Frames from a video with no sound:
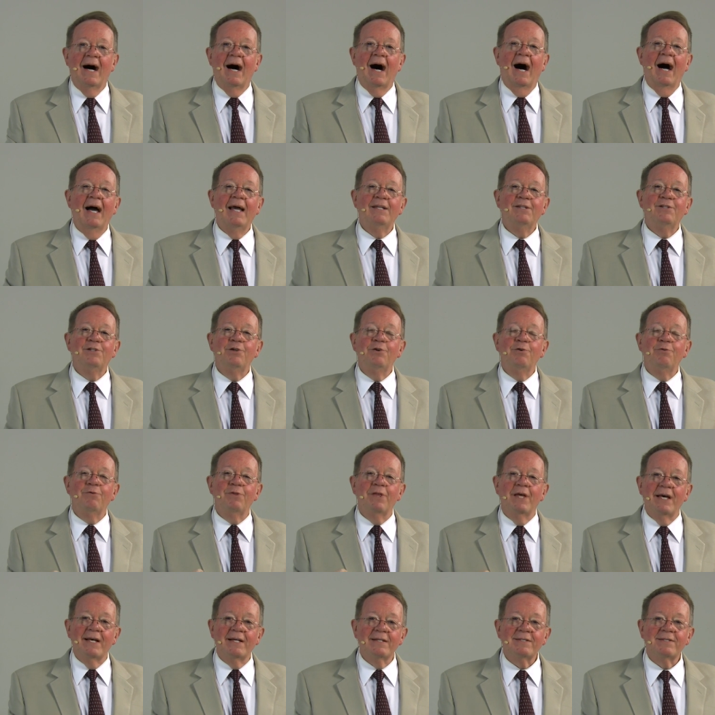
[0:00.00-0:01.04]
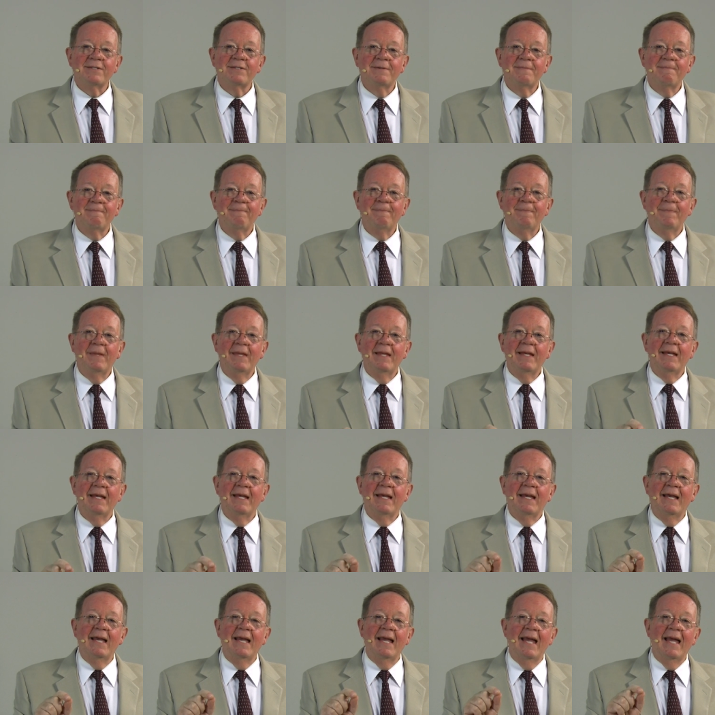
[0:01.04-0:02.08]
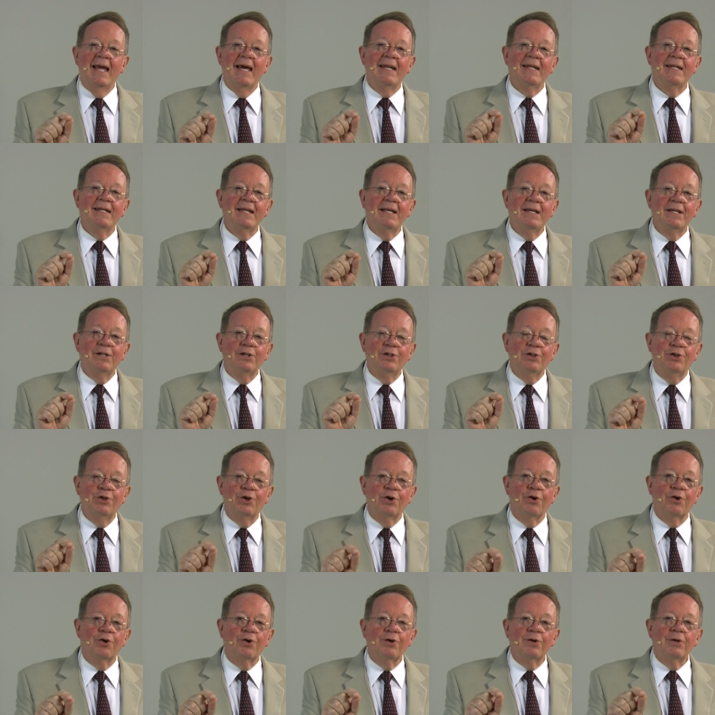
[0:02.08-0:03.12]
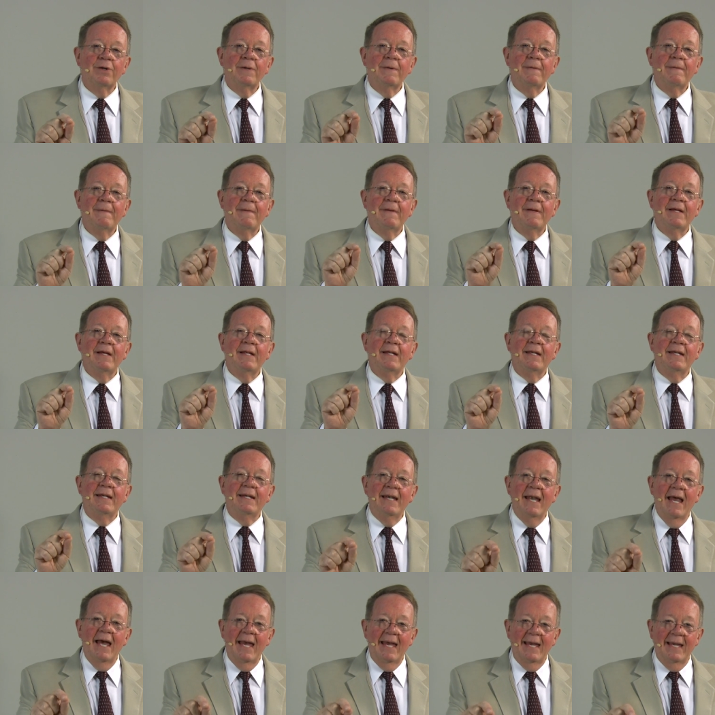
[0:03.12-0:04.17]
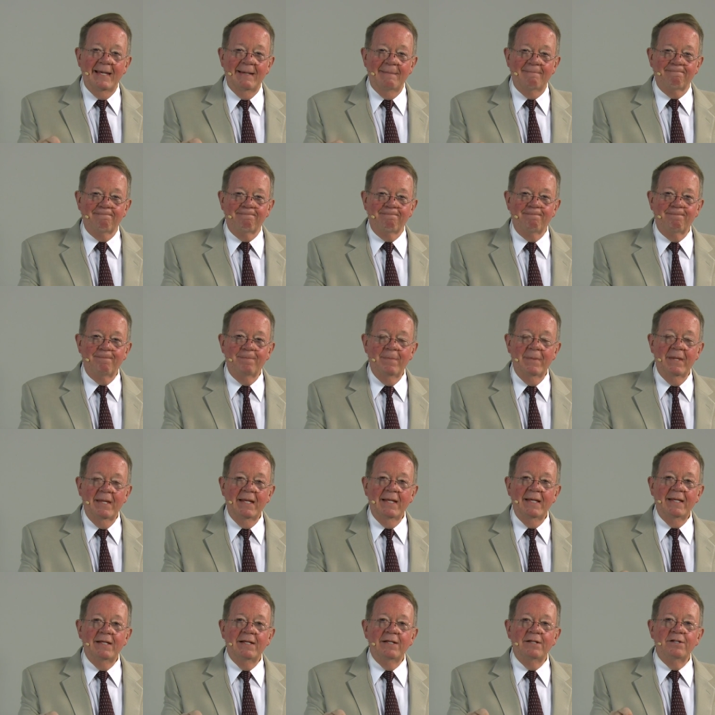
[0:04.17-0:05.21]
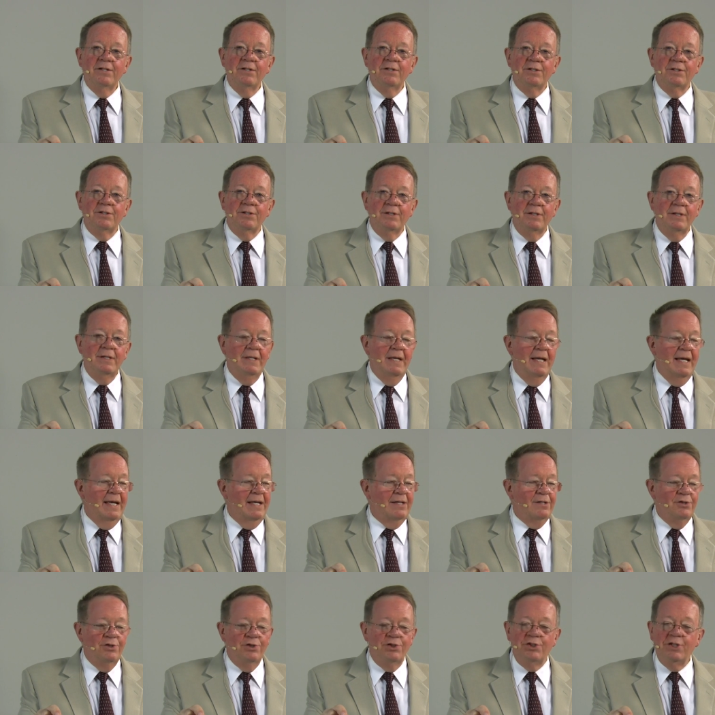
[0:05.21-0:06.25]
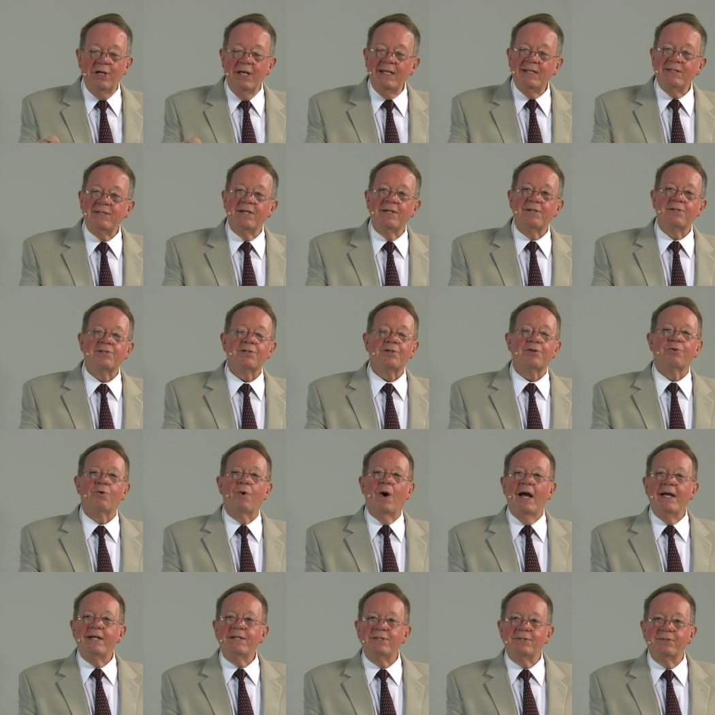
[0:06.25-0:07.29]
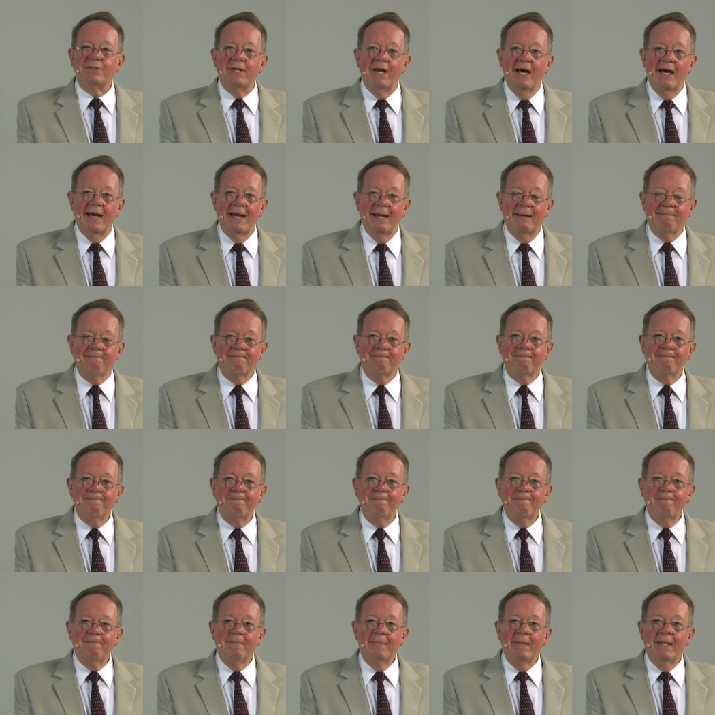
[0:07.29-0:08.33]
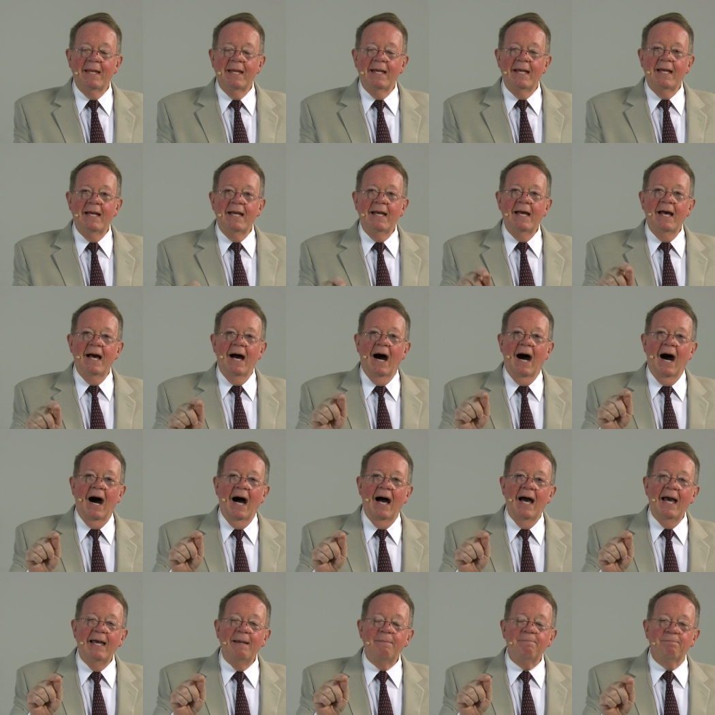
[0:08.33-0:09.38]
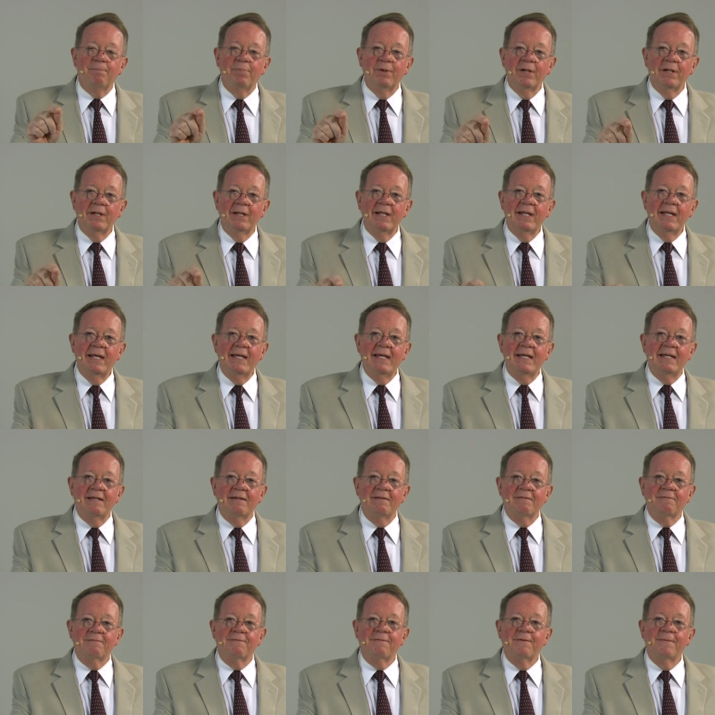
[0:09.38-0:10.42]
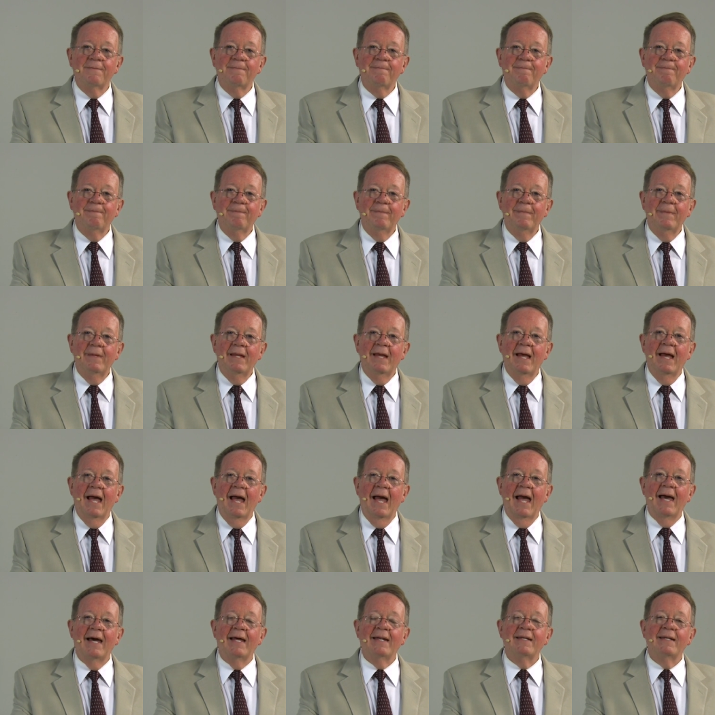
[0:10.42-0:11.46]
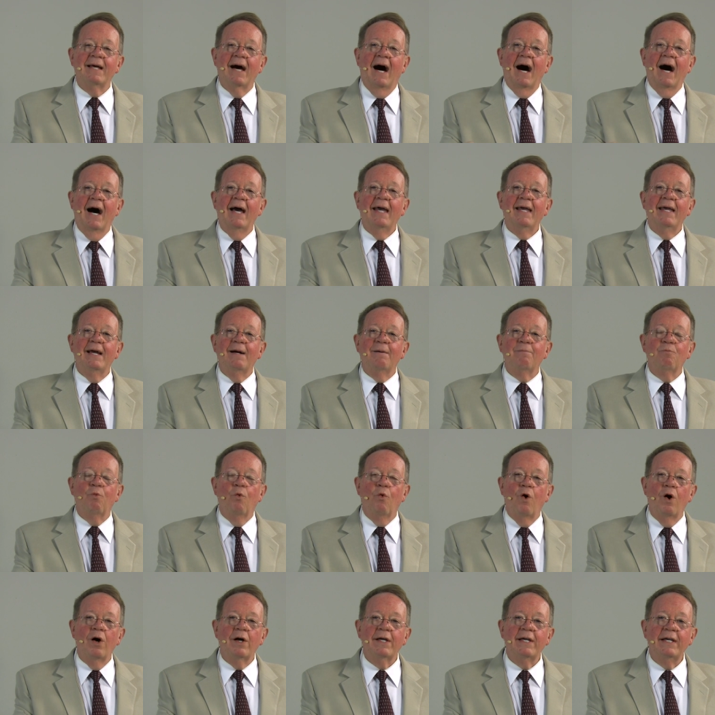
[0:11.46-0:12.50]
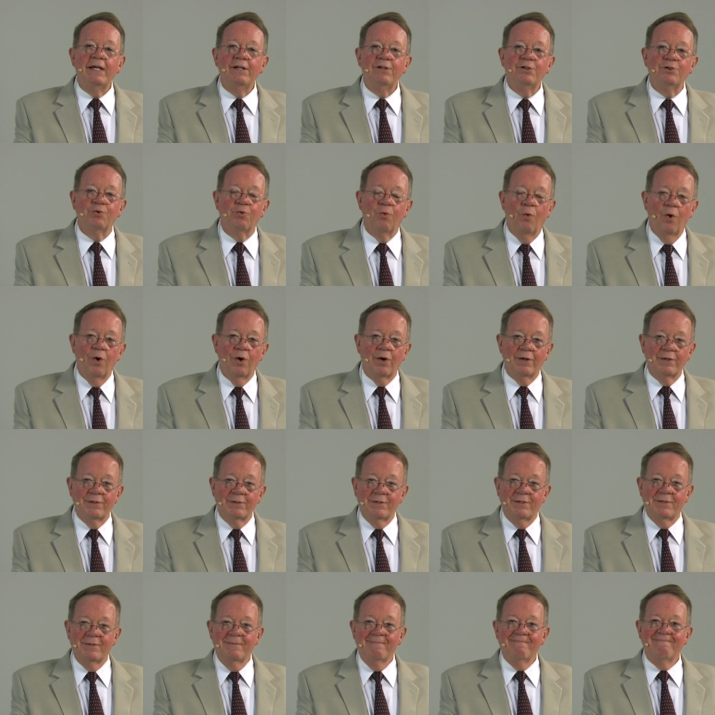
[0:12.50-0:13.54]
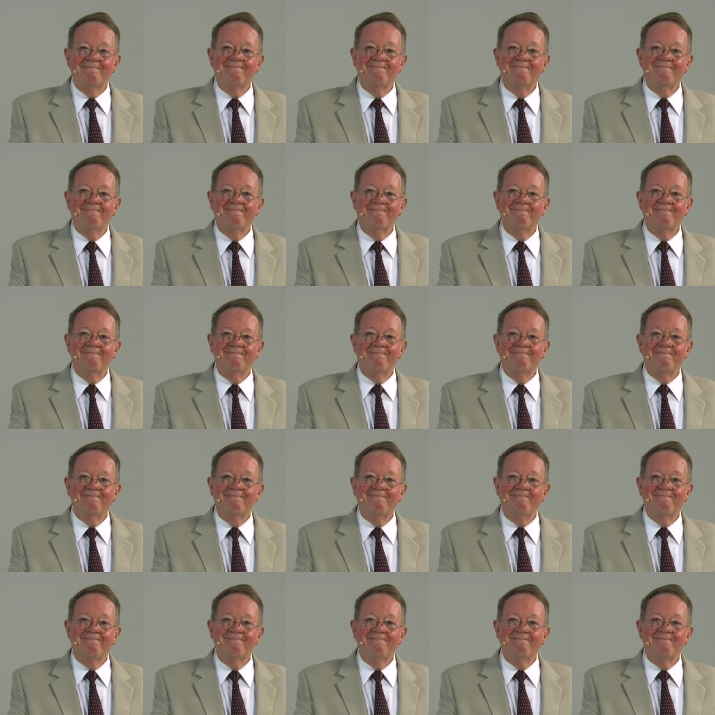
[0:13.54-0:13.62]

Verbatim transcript: I do this in your name, in Jesus Christ's name. I believe and I am walking towards